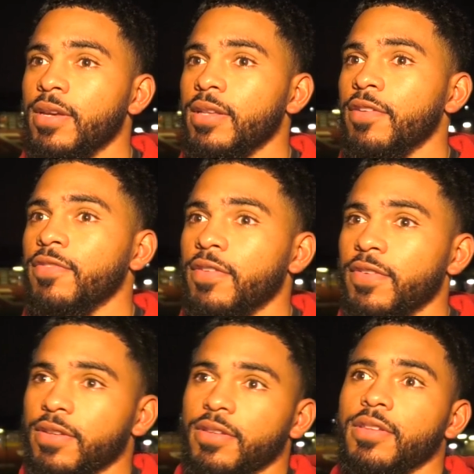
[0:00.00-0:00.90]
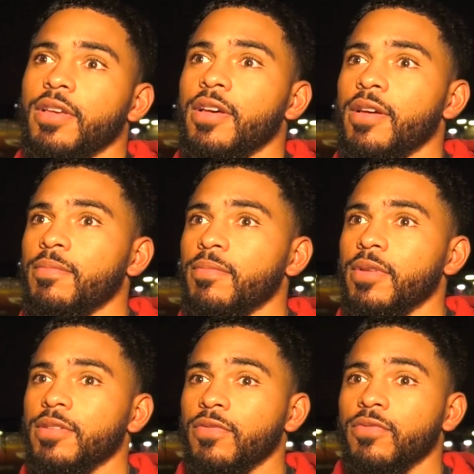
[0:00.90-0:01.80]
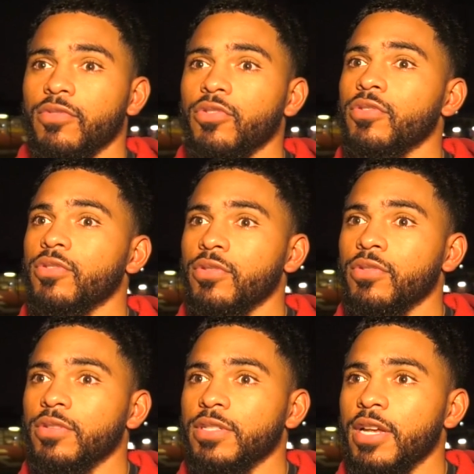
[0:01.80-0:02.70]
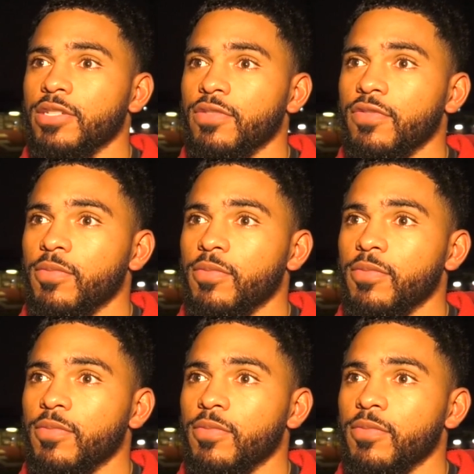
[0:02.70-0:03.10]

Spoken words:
Yeah, definitely. I think there's a good selection of